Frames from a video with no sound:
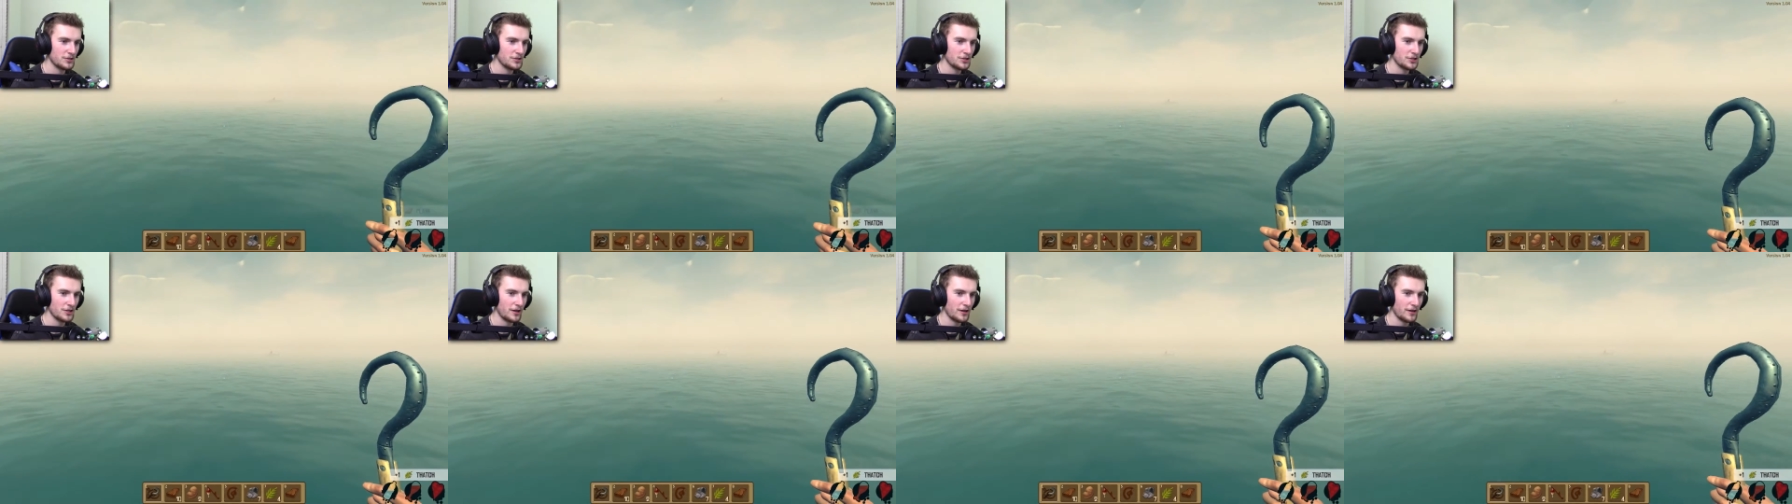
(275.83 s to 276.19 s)

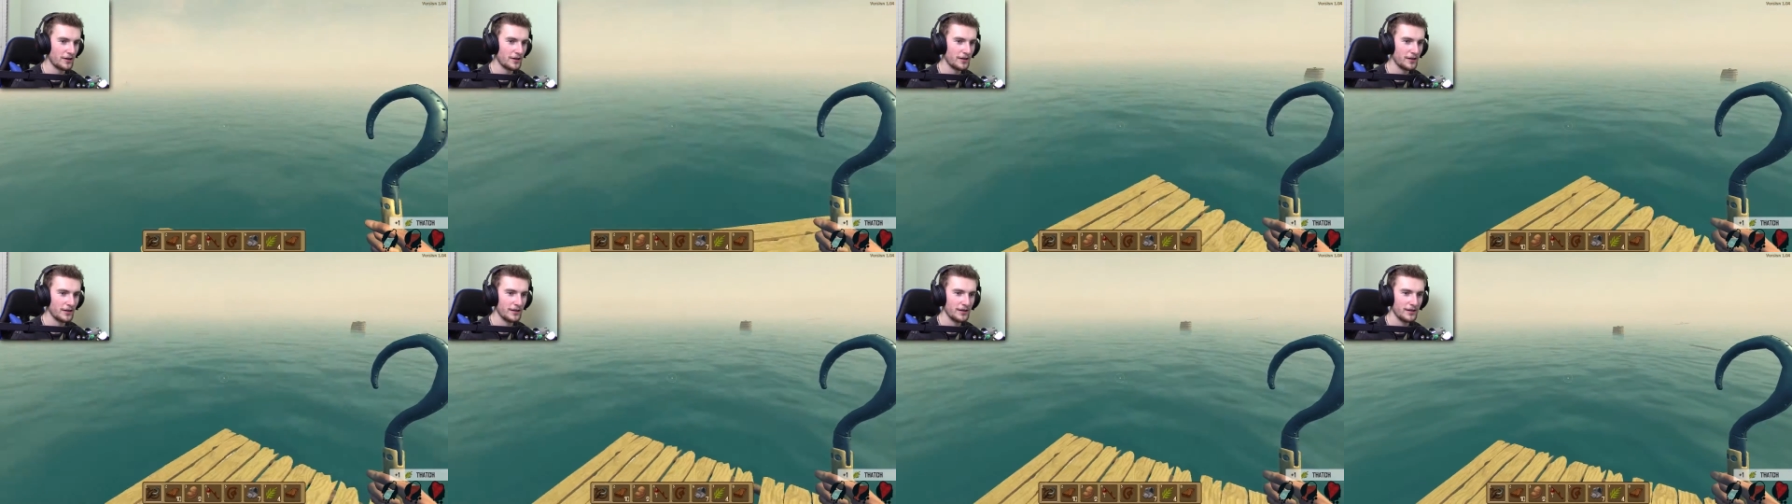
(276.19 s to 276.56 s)

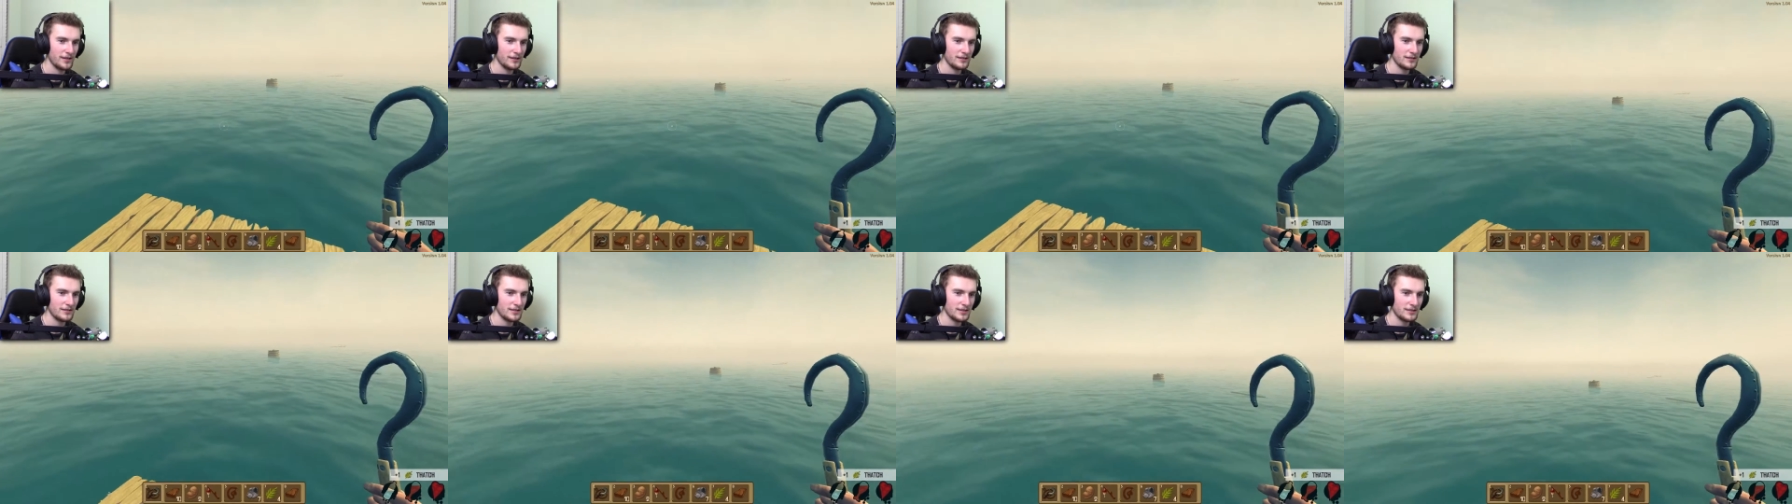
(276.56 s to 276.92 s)
Shark
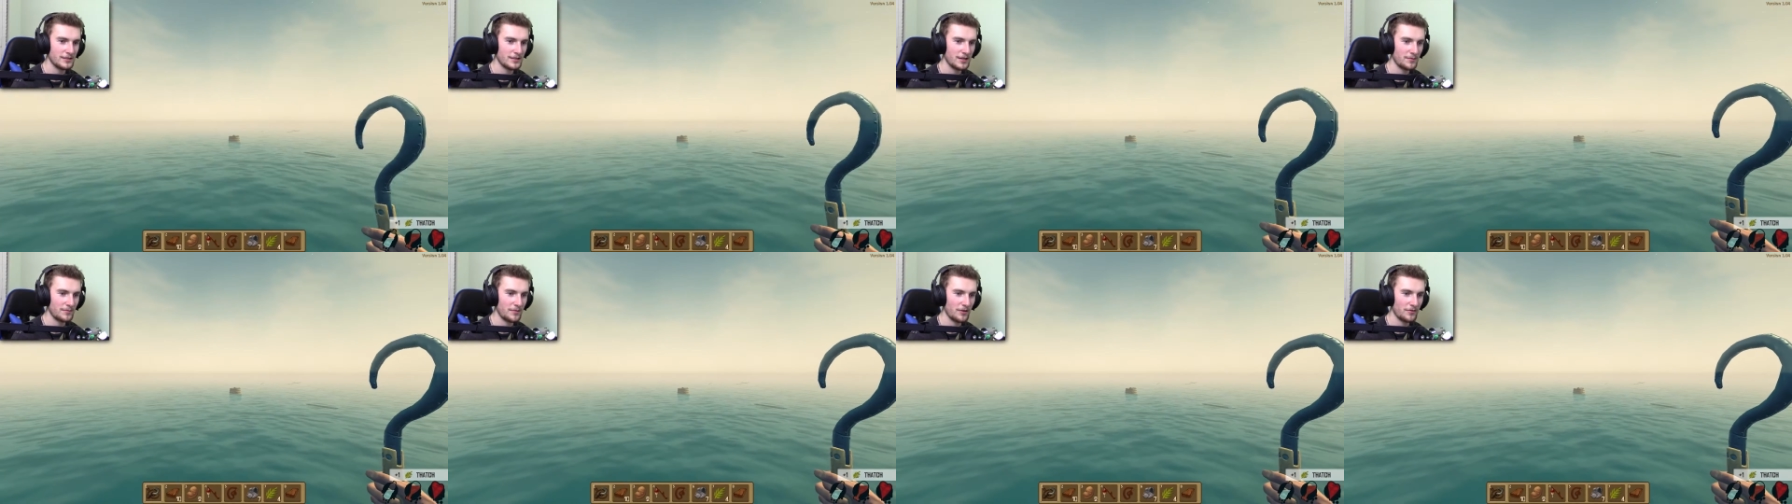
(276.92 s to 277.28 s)
decides
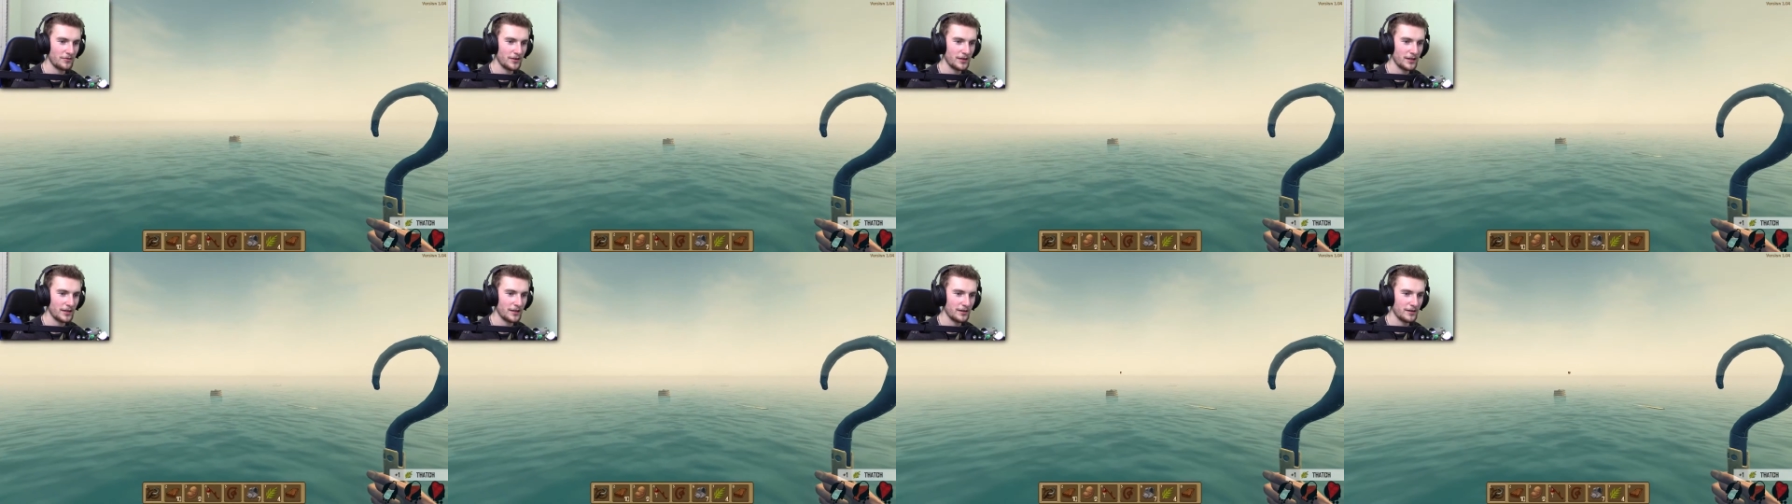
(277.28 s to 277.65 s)
to come over
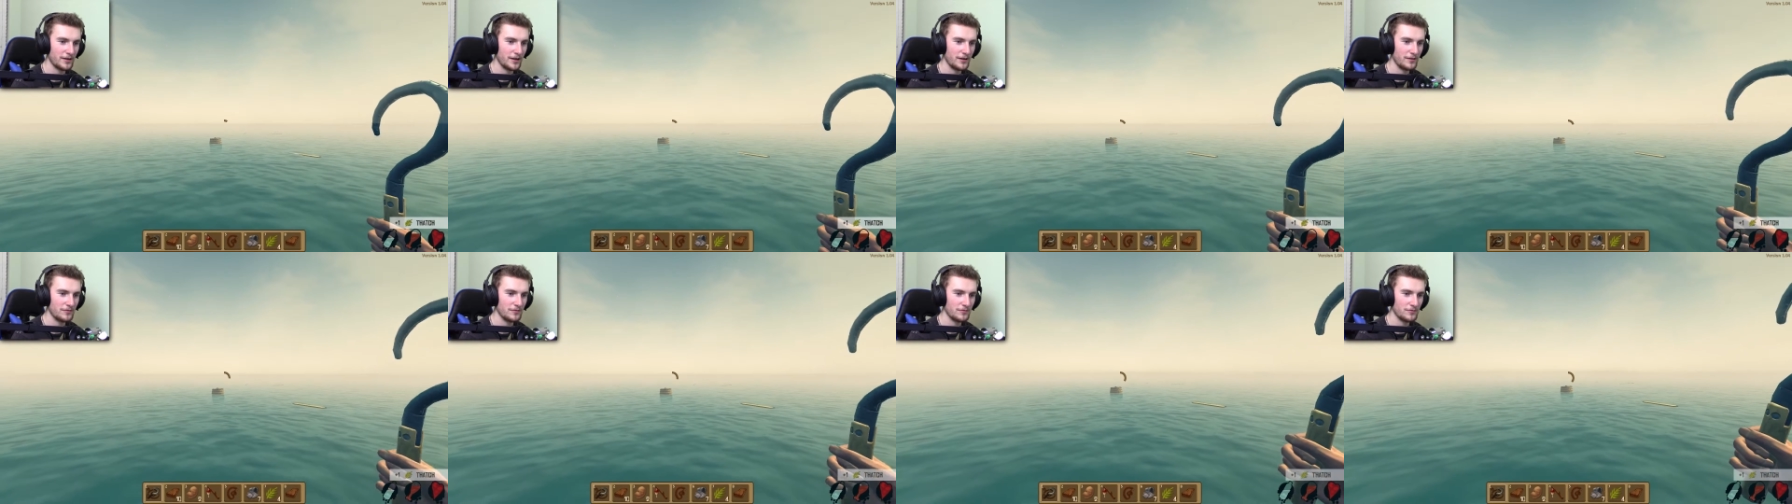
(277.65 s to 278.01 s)
here
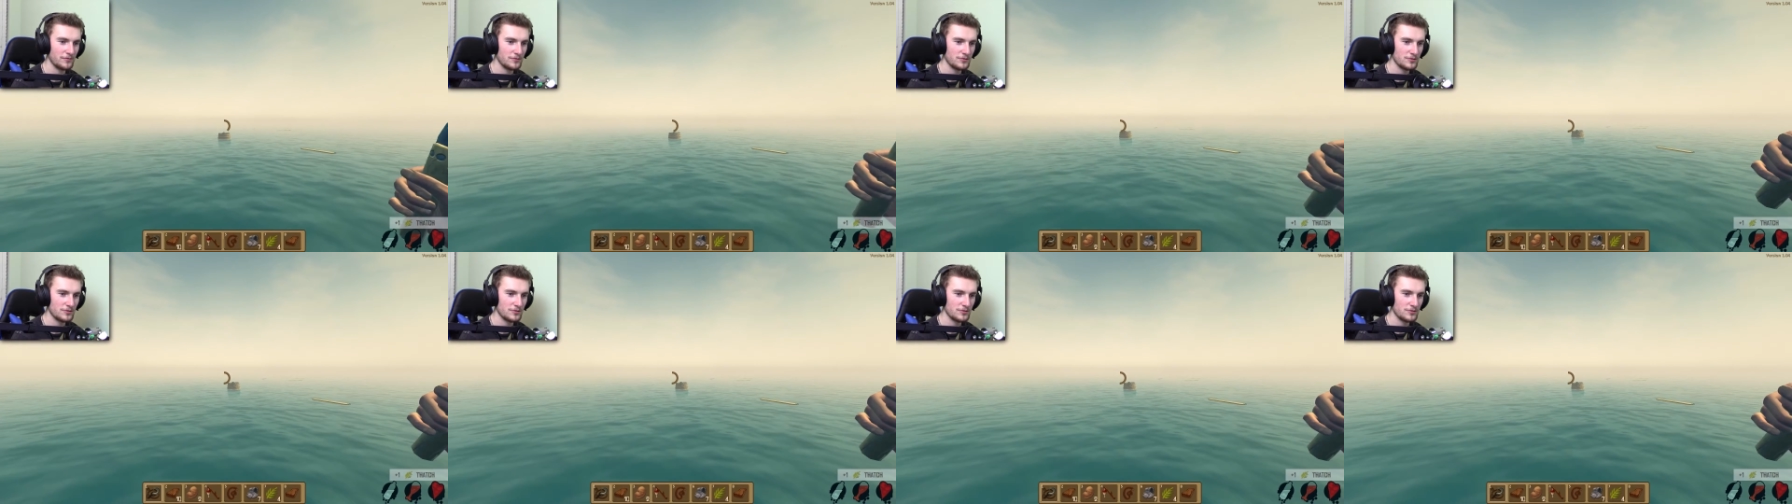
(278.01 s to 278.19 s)
and